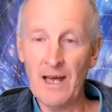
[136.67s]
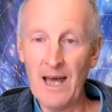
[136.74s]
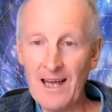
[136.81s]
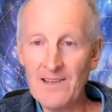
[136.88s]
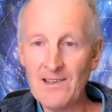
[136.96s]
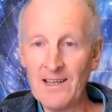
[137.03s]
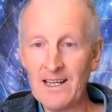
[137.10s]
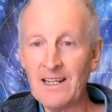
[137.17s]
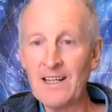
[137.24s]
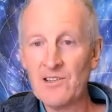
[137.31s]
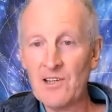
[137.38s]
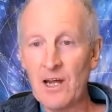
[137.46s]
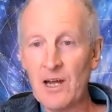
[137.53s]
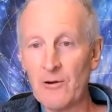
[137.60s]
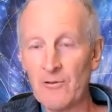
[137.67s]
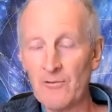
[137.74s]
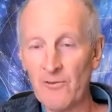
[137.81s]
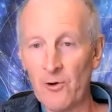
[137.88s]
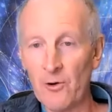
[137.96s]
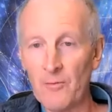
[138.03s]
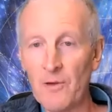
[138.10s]
as in its current
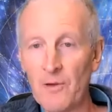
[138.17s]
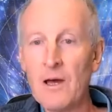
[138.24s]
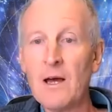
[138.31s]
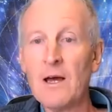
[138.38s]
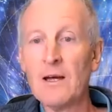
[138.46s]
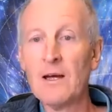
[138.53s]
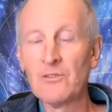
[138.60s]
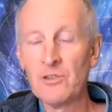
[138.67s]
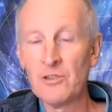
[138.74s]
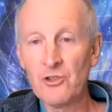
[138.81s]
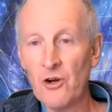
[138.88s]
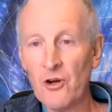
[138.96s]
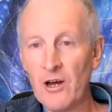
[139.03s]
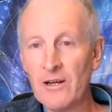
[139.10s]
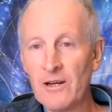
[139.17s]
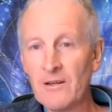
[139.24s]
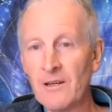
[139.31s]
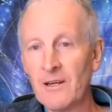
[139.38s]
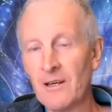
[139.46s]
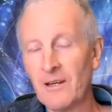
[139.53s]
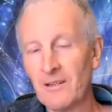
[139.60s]
form to try and
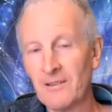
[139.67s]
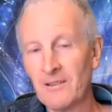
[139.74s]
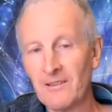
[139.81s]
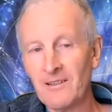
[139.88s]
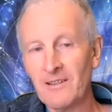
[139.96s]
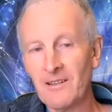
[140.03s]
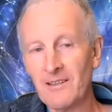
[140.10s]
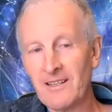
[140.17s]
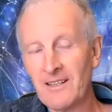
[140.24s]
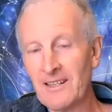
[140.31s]
uh,